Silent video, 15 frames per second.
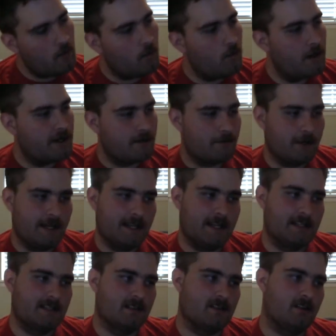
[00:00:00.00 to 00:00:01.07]
when you're playing
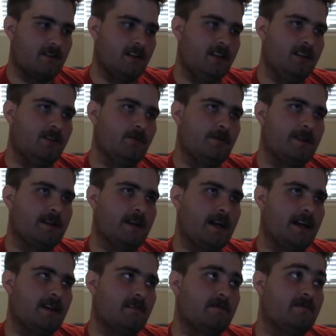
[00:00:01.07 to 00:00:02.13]
Ace Attorney, you
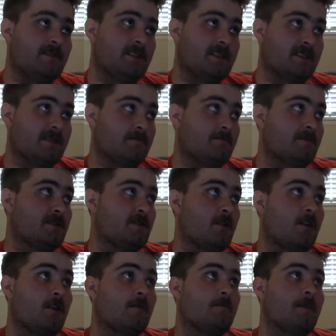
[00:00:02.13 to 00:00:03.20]
kind of just
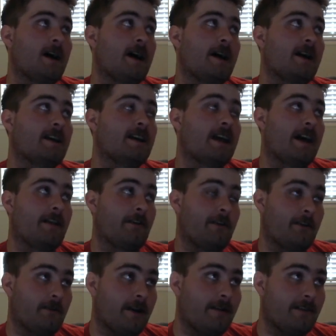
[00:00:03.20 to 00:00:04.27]
start by gathering
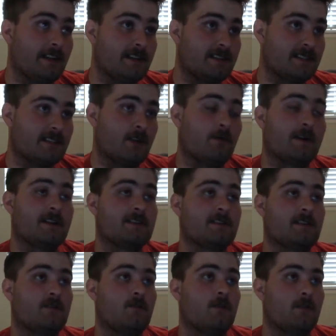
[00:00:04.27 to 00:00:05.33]
your evidence, going into the
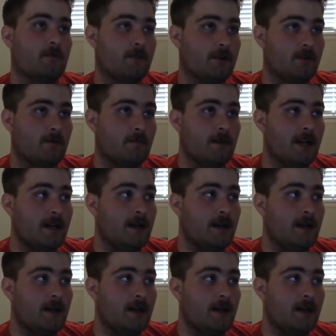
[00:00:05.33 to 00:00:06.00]
courtroom,